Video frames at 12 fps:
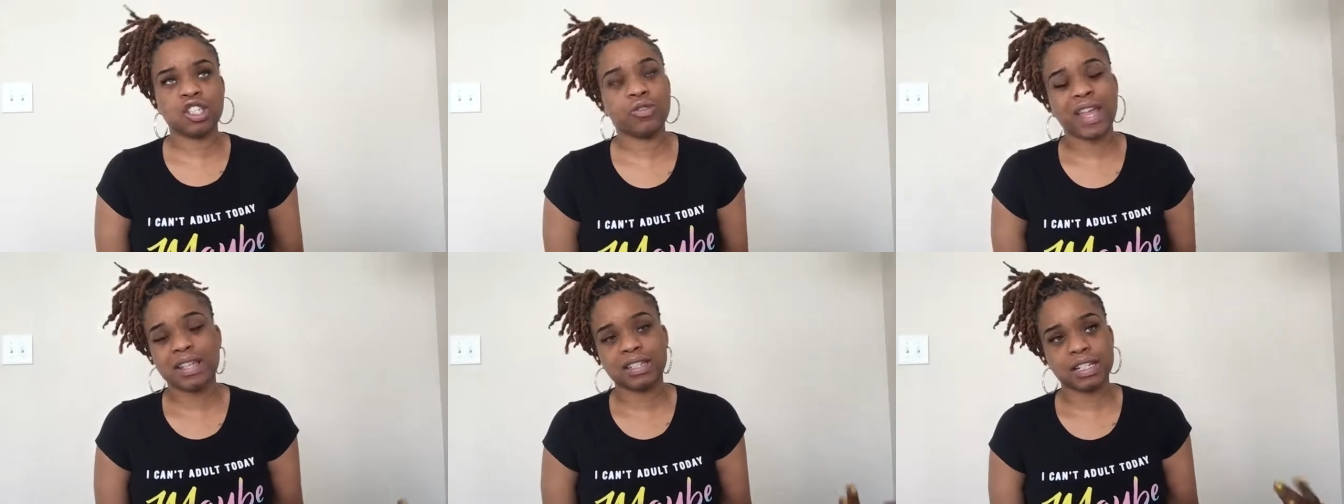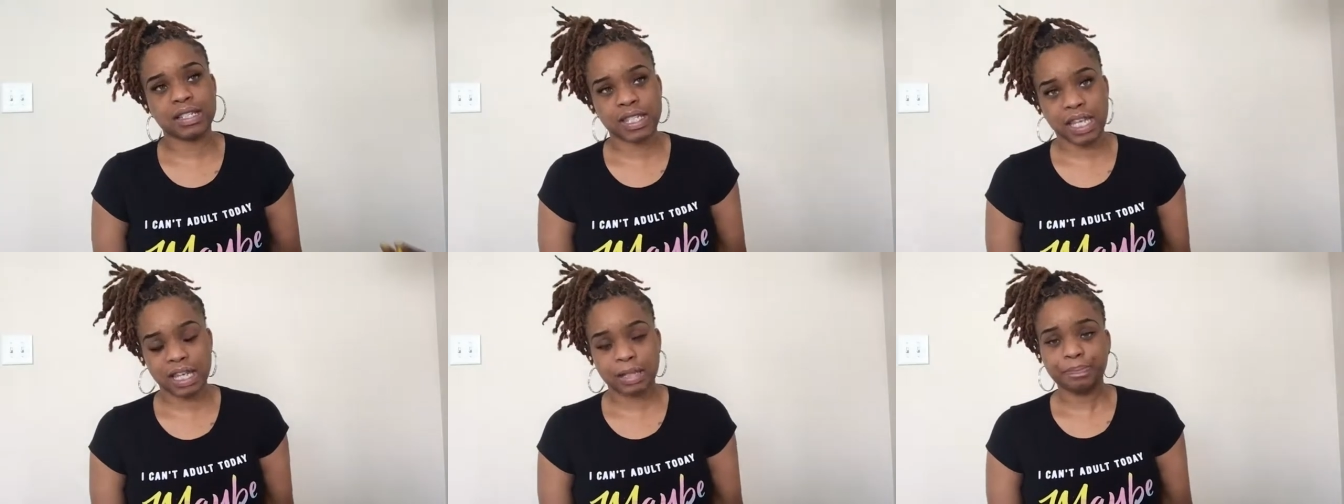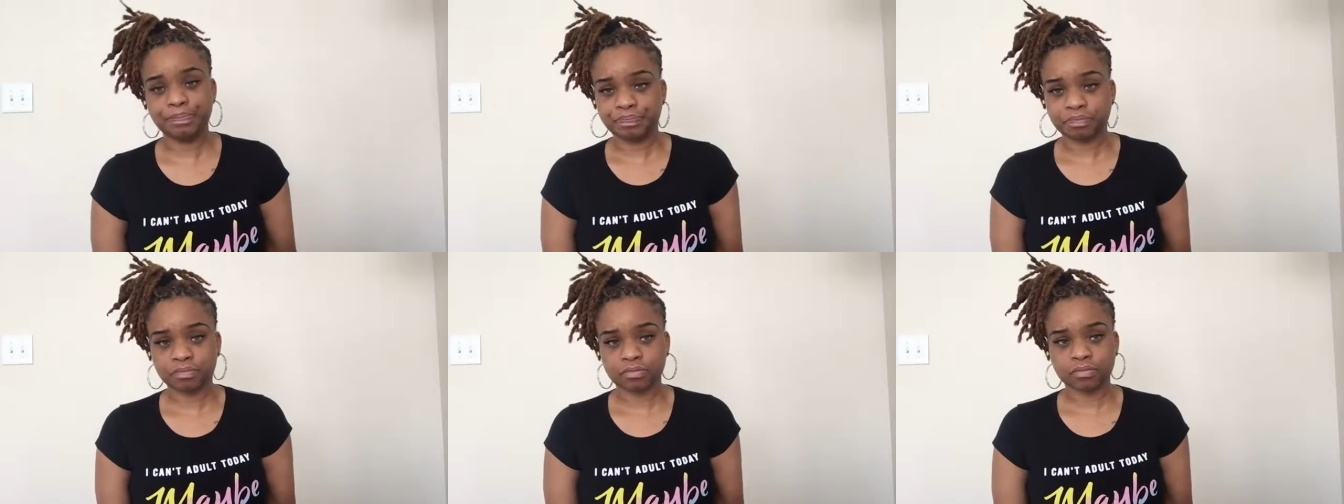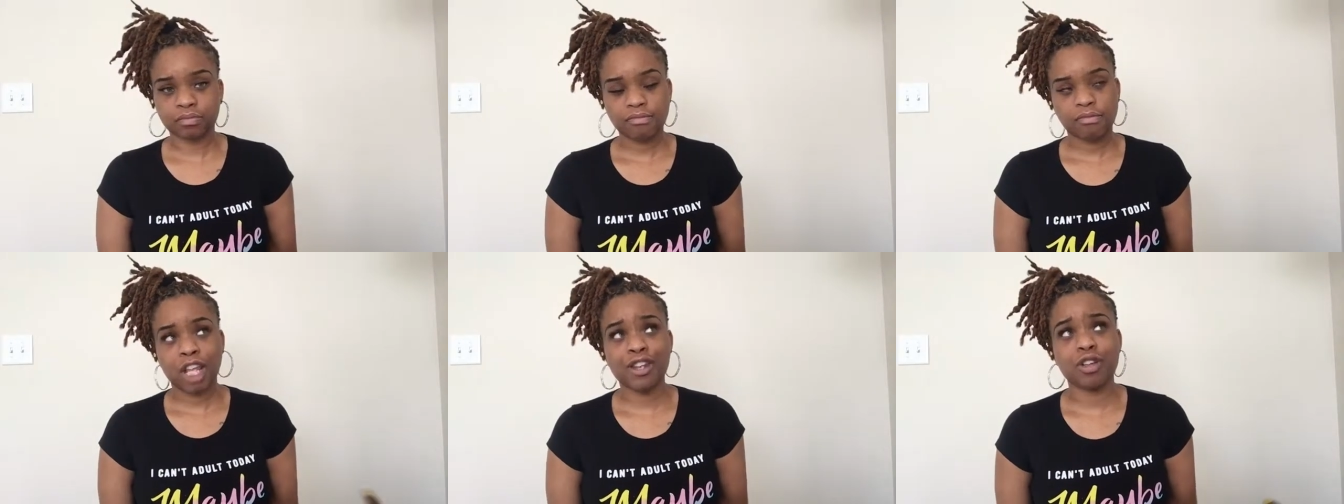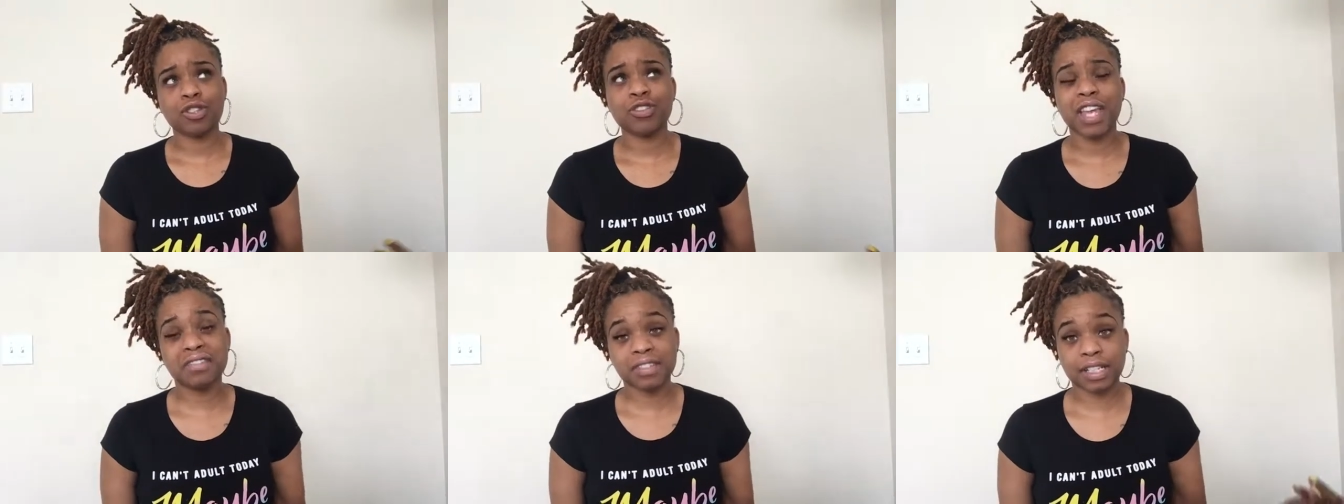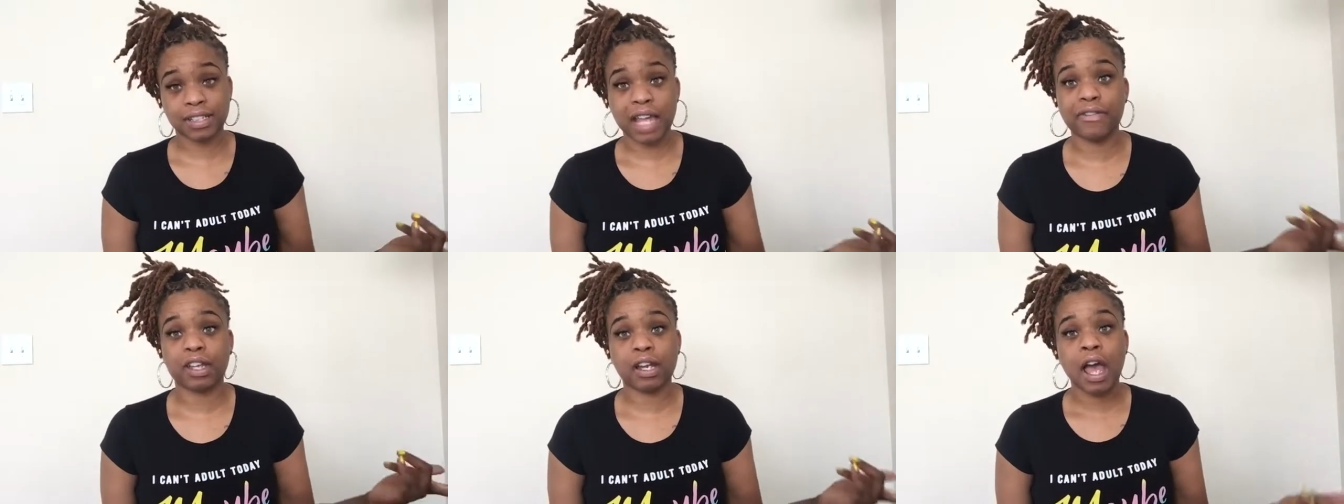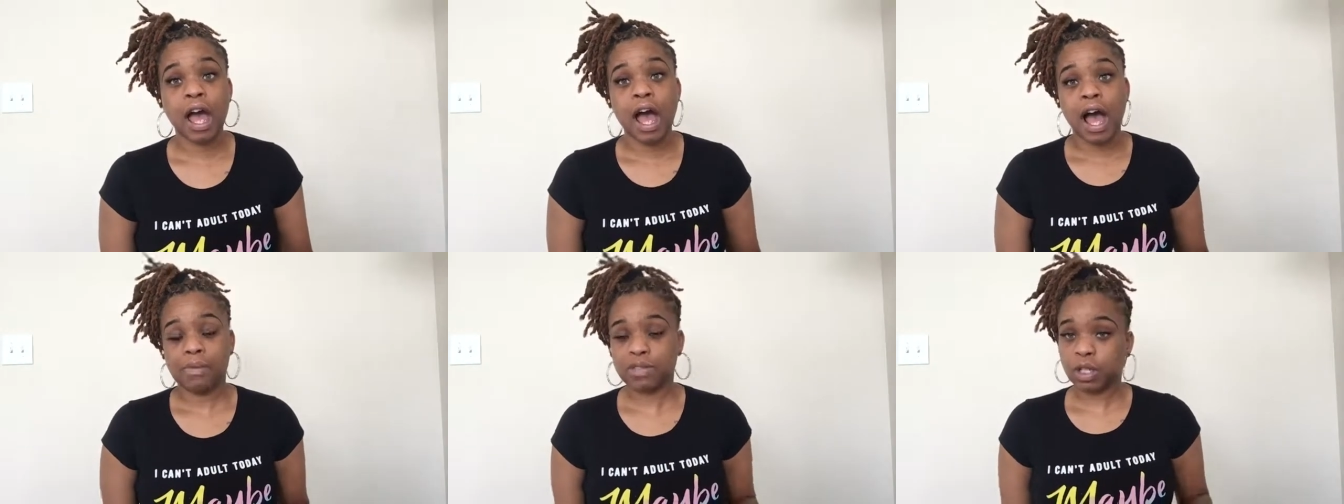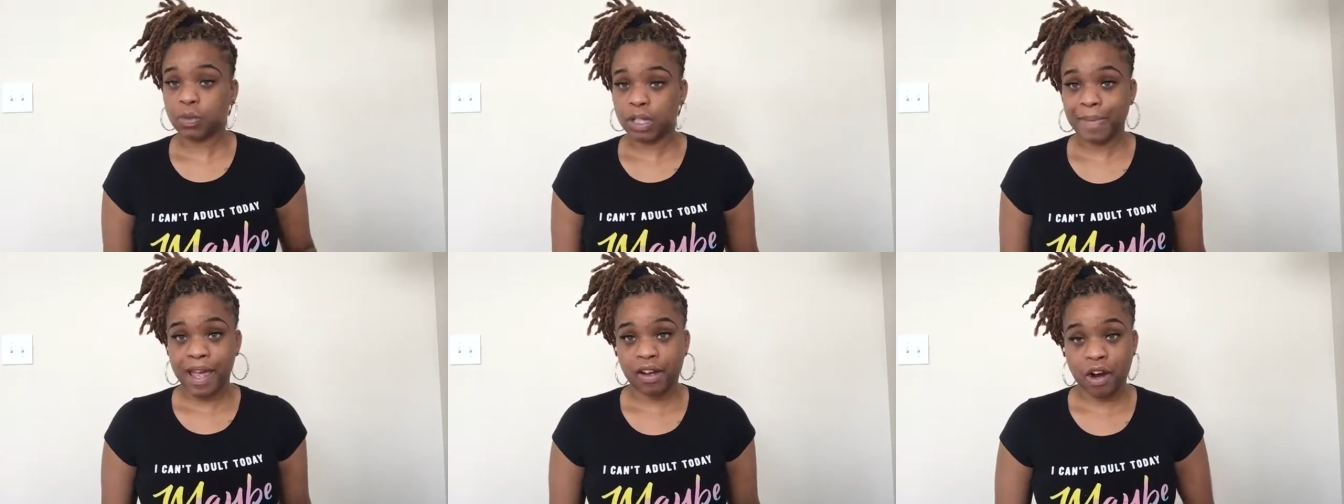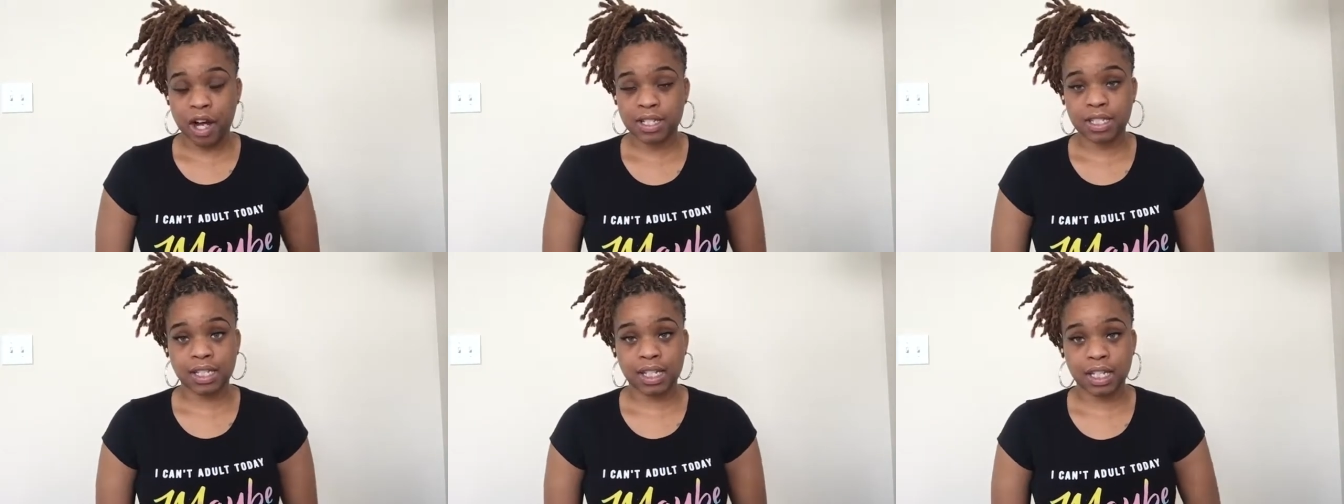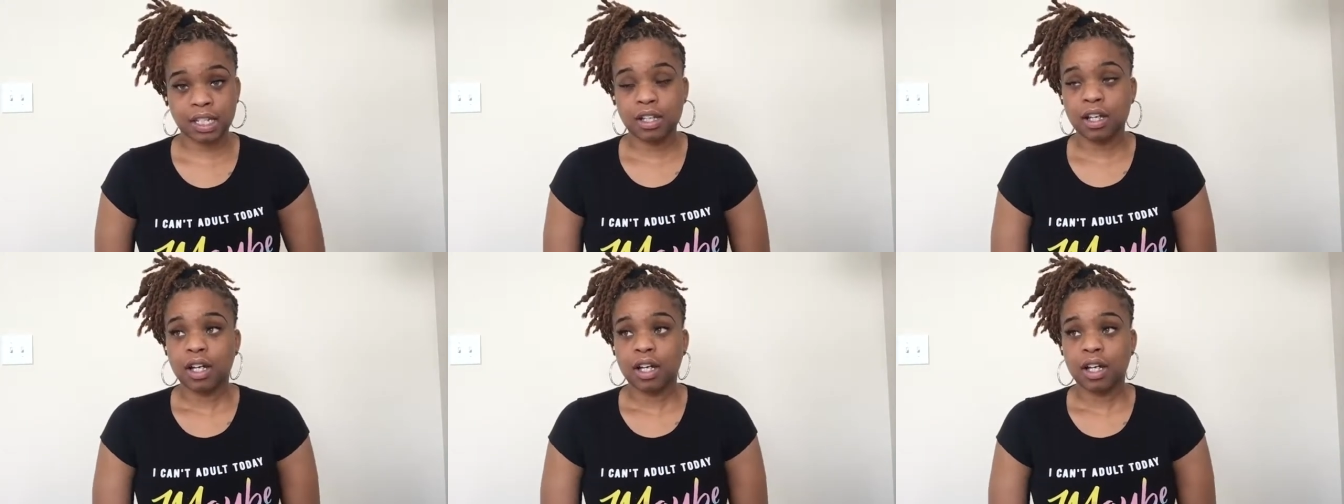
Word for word: 2010. No, 2011. I was in a really bad car accident.